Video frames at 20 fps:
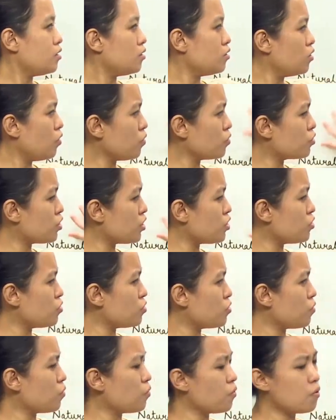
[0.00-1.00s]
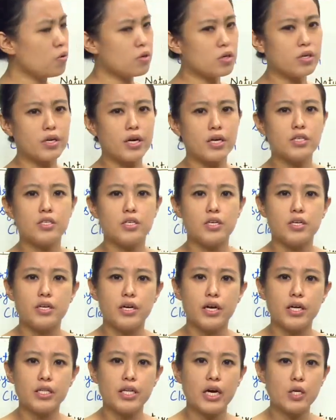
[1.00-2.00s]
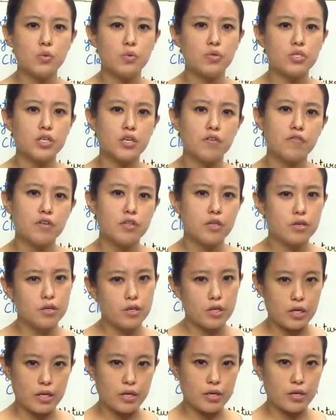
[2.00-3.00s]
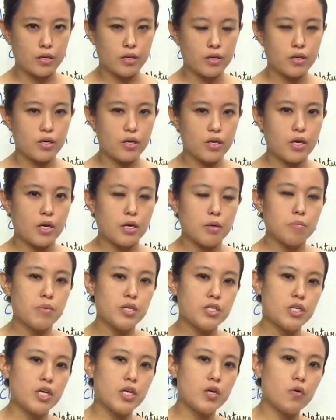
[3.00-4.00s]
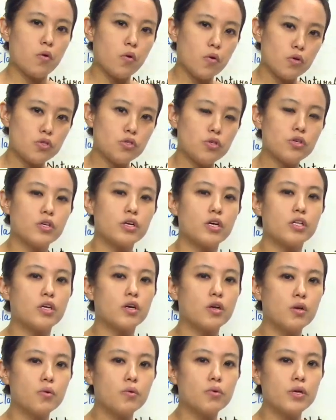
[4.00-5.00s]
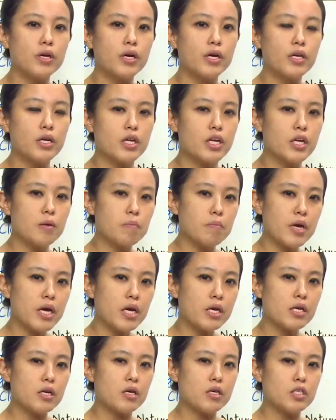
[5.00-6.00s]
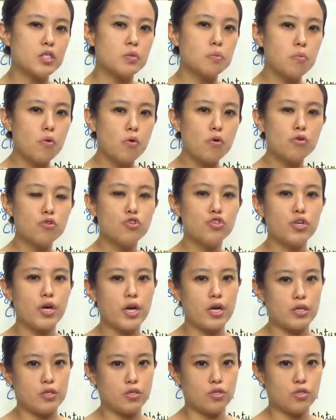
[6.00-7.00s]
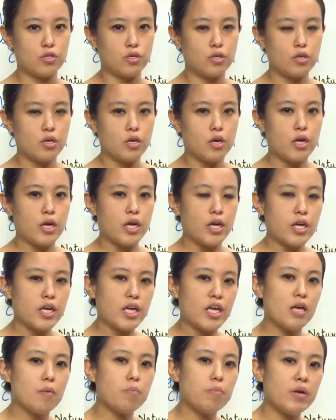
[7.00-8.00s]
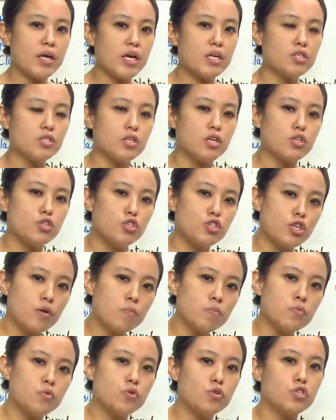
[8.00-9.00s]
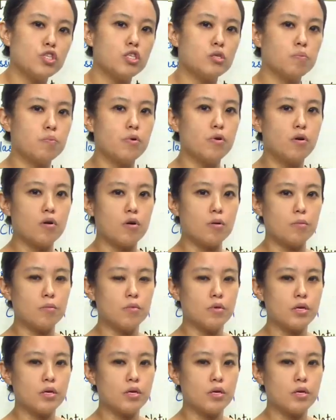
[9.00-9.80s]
looks into the all criteria that was given earlier, but he also concluded he made a small change. He placed gymnosperm.